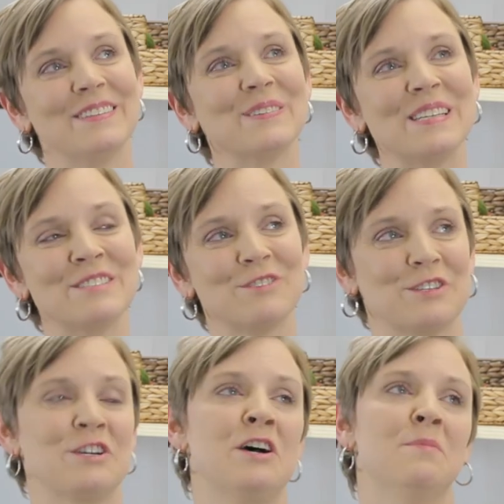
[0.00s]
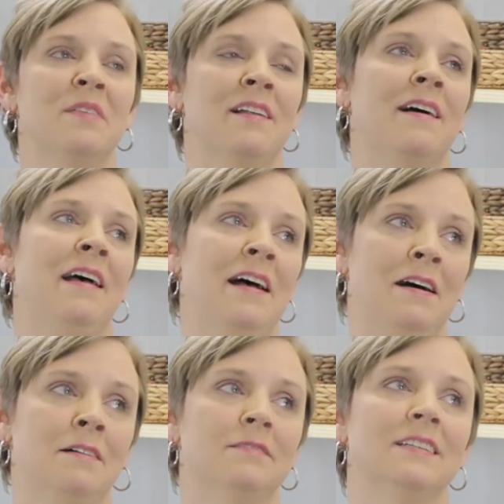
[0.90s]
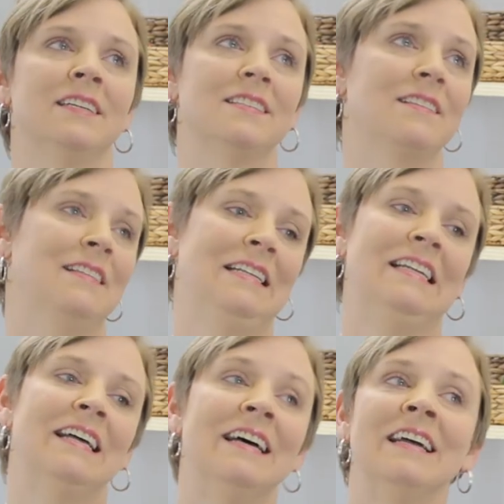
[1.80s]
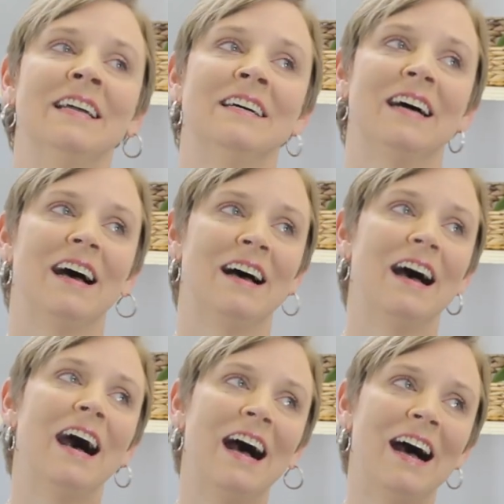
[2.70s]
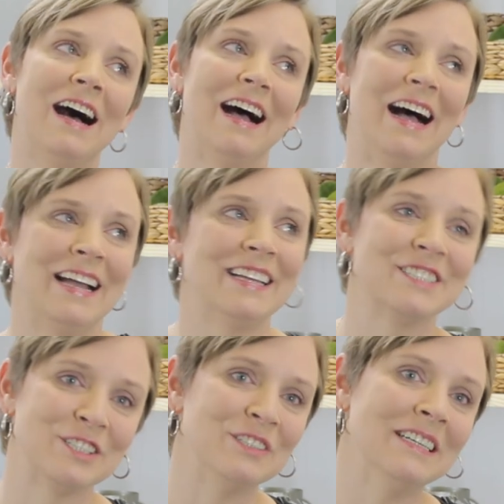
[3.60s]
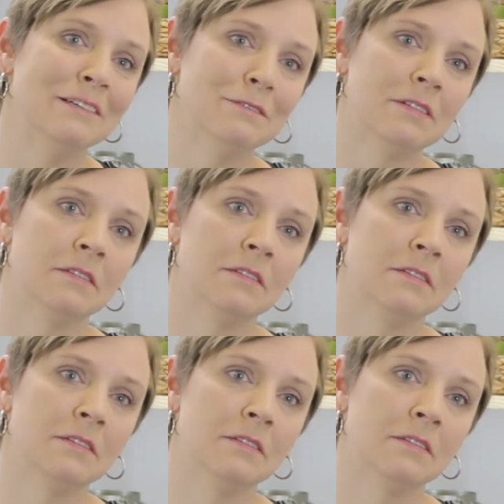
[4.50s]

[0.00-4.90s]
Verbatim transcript: The reason for the hope that I have is today I get to live.